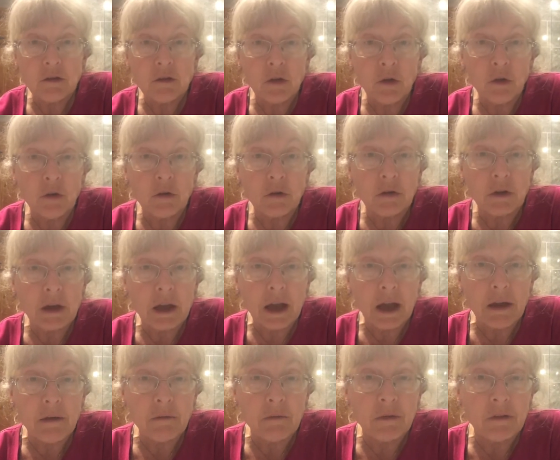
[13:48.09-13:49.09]
dog
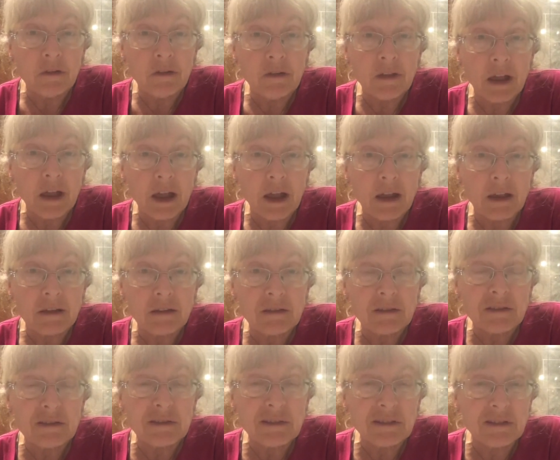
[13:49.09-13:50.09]
was
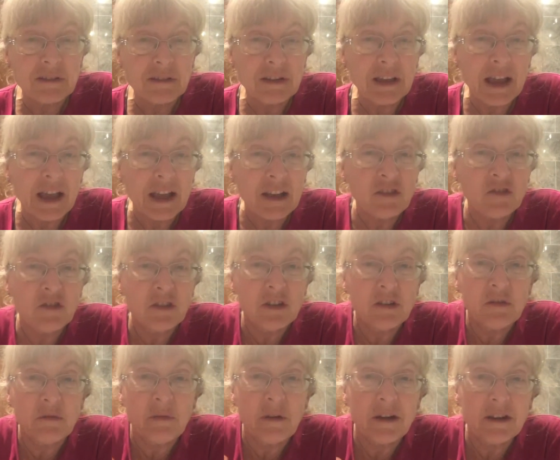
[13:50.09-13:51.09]
actually
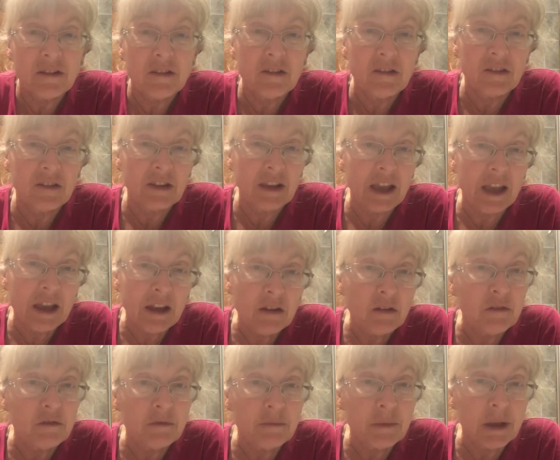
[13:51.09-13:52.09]
quite scared
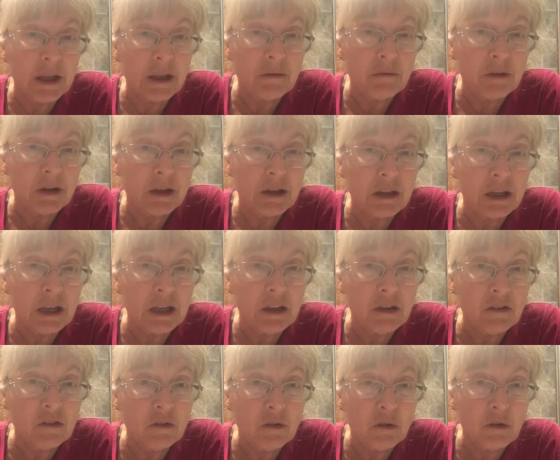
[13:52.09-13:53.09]
of me when he
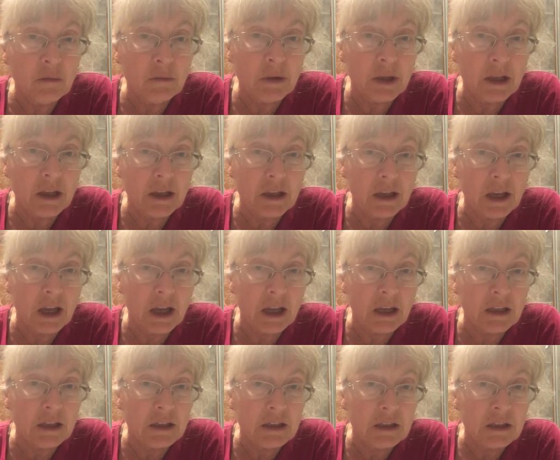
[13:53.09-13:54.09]
saw me
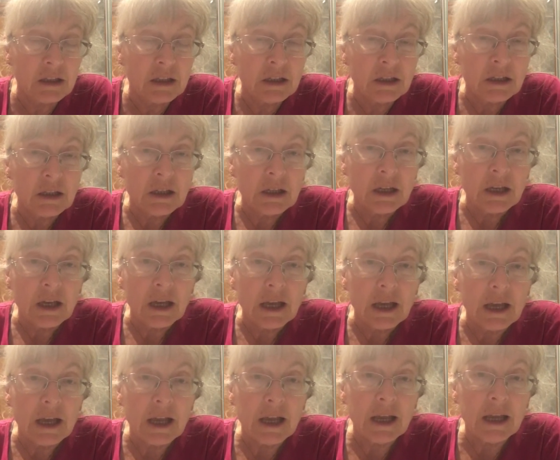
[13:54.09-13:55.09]
again.
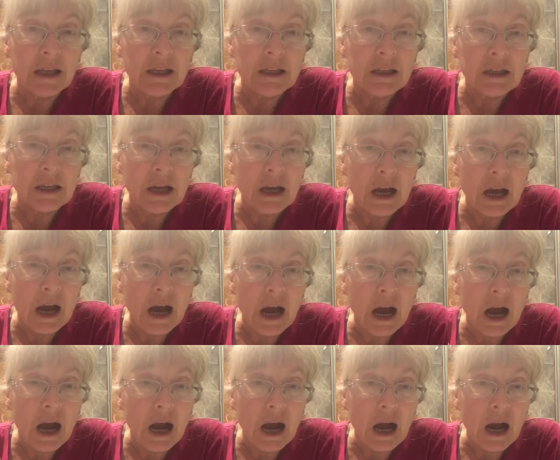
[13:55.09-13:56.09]
And
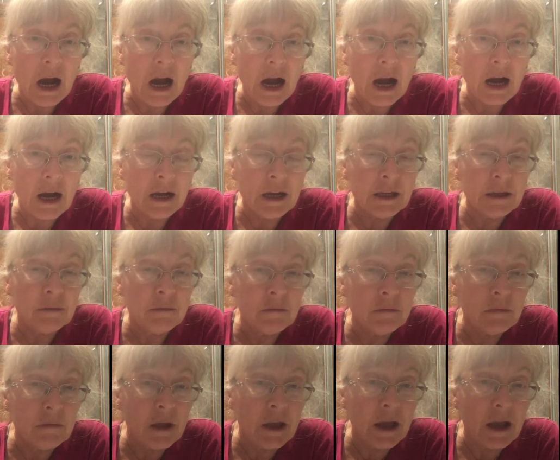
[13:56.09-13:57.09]

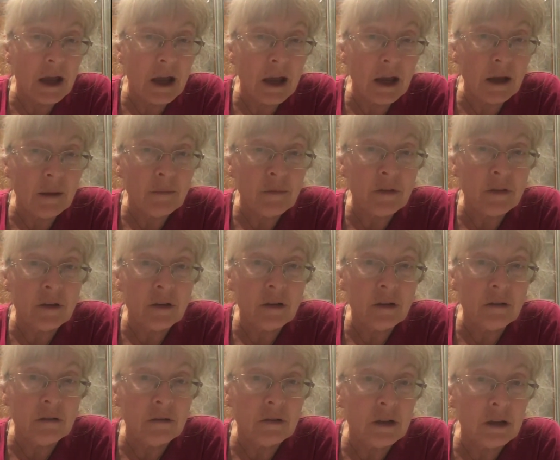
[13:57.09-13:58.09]
I'm
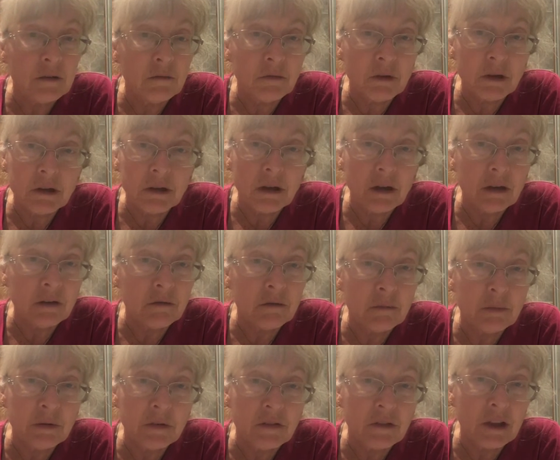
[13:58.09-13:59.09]
absolutely
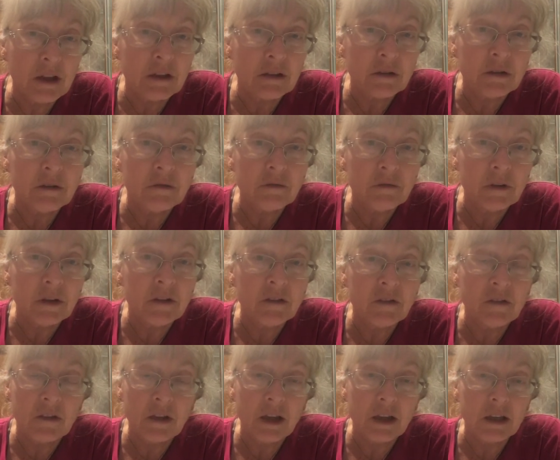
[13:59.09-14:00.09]
100%
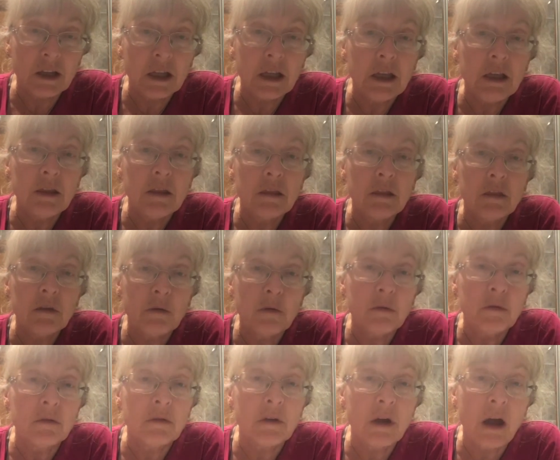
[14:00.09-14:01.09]
convinced that he
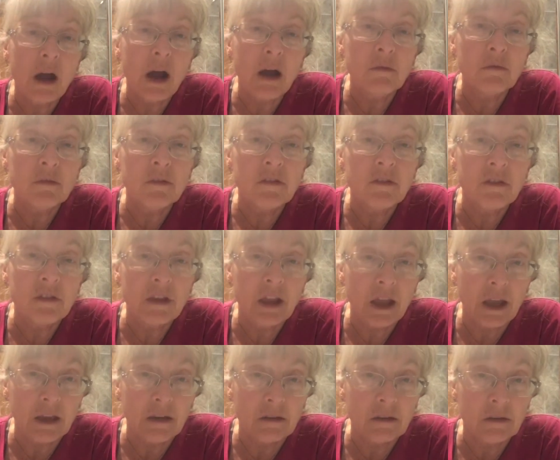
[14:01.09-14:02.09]
thought I was
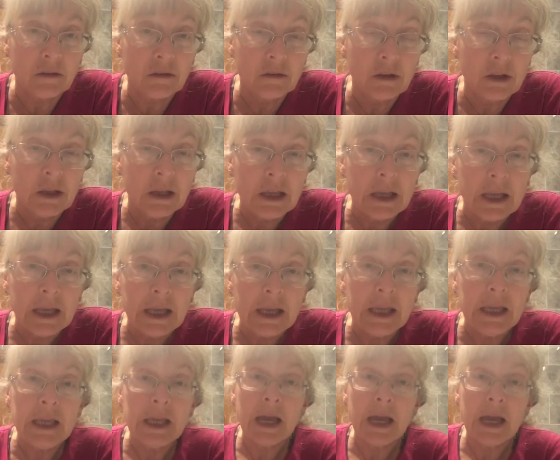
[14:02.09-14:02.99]
dead. He